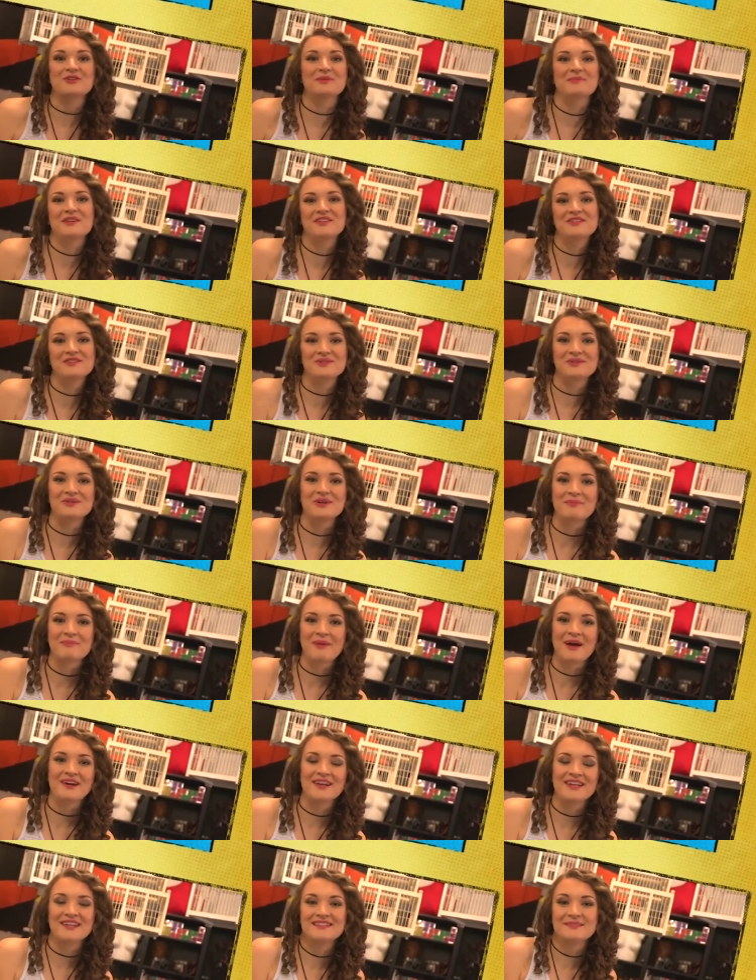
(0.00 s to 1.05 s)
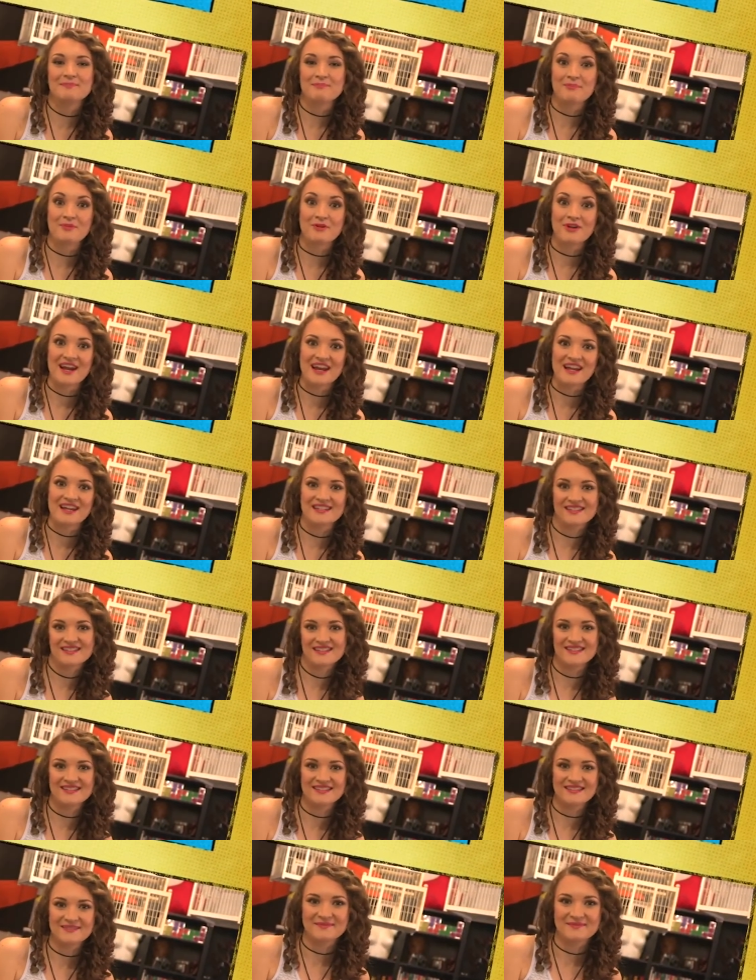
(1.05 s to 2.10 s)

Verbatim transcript: topic to talk about is brains.